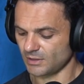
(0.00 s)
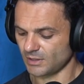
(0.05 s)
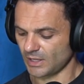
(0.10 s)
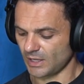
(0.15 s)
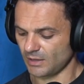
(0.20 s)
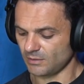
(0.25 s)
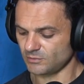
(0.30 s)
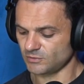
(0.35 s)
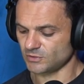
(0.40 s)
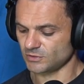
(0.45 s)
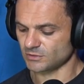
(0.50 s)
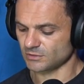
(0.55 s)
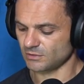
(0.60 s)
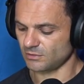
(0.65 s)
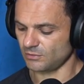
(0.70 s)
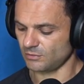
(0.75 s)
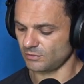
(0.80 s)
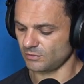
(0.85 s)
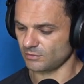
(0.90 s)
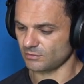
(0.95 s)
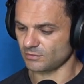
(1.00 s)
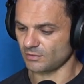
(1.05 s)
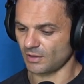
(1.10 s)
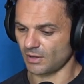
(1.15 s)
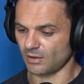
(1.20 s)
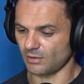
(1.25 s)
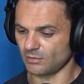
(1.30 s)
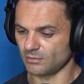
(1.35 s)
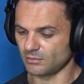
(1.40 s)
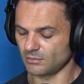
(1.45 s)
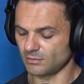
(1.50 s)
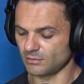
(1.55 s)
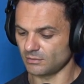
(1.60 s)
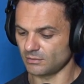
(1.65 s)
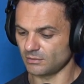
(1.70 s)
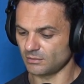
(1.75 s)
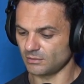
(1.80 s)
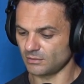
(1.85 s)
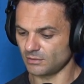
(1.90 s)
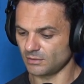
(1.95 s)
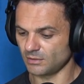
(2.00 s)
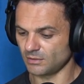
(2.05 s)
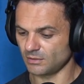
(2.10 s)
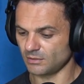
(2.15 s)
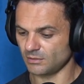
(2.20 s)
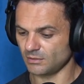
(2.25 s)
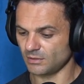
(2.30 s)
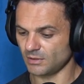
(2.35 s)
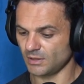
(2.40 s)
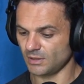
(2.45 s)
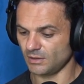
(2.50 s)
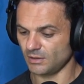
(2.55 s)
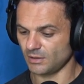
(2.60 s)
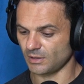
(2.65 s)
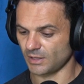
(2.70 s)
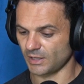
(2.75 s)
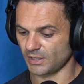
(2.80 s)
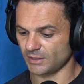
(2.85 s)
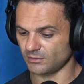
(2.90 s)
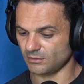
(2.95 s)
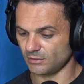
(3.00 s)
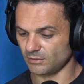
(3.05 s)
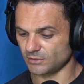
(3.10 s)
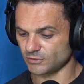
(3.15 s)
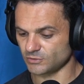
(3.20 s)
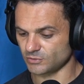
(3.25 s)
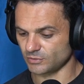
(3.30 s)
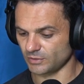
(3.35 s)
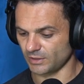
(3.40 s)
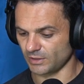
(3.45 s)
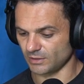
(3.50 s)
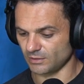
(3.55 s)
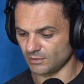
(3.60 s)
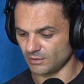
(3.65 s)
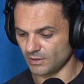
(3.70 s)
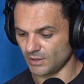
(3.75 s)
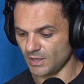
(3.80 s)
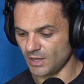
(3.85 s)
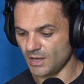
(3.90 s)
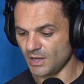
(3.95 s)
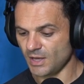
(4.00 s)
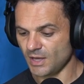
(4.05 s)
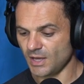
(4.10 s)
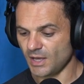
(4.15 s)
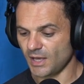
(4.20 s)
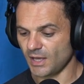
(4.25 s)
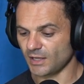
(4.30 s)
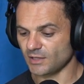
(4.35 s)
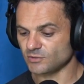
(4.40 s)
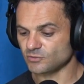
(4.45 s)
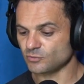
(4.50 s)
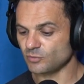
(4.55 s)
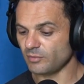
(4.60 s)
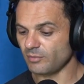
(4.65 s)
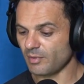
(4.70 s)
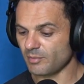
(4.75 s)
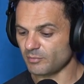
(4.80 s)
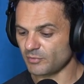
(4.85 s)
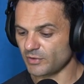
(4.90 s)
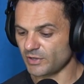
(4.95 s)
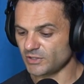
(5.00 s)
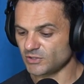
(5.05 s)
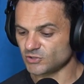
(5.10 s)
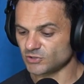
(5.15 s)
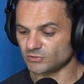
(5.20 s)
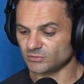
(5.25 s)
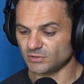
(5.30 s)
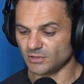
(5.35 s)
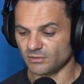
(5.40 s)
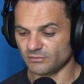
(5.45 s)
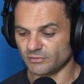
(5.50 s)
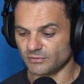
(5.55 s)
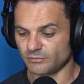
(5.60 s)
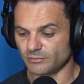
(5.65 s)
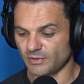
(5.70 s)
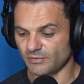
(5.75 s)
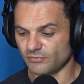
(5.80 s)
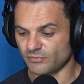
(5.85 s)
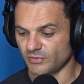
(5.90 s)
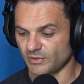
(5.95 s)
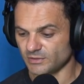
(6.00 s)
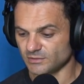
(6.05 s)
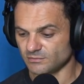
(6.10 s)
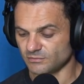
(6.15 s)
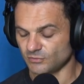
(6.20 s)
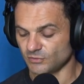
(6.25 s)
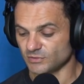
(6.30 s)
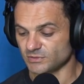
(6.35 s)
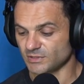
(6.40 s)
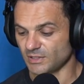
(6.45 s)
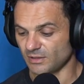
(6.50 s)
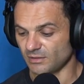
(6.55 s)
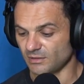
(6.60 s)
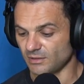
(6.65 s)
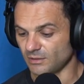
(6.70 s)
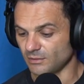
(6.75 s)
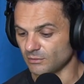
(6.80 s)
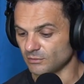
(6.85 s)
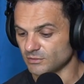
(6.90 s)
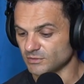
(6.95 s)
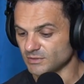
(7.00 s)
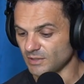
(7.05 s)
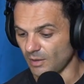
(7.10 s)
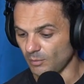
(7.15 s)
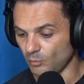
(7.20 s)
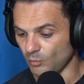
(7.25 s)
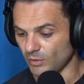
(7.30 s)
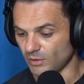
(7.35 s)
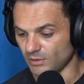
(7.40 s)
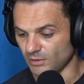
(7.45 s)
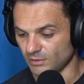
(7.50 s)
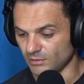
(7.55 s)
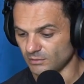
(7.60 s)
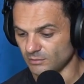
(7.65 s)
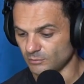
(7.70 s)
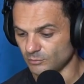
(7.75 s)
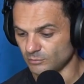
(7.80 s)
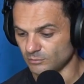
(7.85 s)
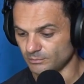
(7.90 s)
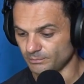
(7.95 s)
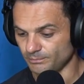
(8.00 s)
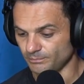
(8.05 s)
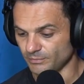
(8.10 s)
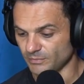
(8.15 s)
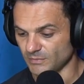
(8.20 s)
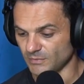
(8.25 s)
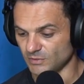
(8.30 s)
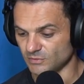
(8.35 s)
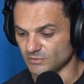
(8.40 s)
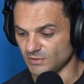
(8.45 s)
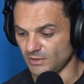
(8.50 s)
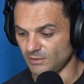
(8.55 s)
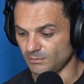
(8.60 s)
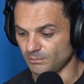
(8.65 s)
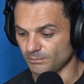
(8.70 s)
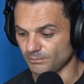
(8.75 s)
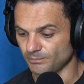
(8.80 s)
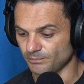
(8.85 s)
I'm just curious now. Idolatry. Extreme admiration, love, or reference for something or someone. You see?